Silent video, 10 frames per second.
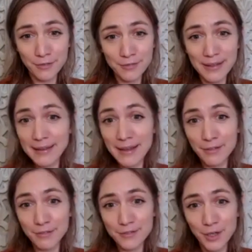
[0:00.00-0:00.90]
the
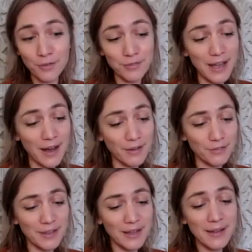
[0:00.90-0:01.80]
gift of
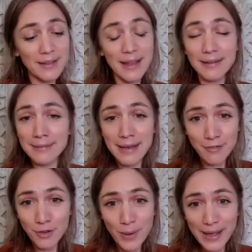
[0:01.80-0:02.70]
love that
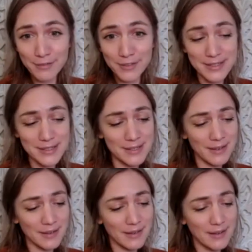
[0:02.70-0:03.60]
never wavers,
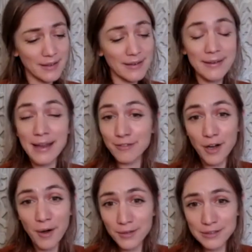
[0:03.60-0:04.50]

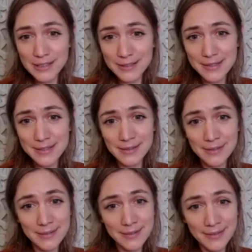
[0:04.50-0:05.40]
never alters,
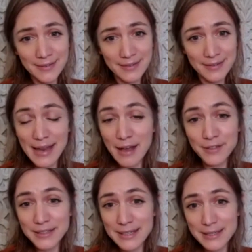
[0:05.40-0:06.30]

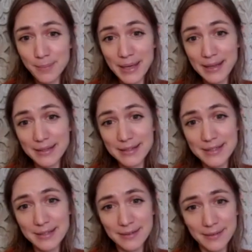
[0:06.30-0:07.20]
never disappears?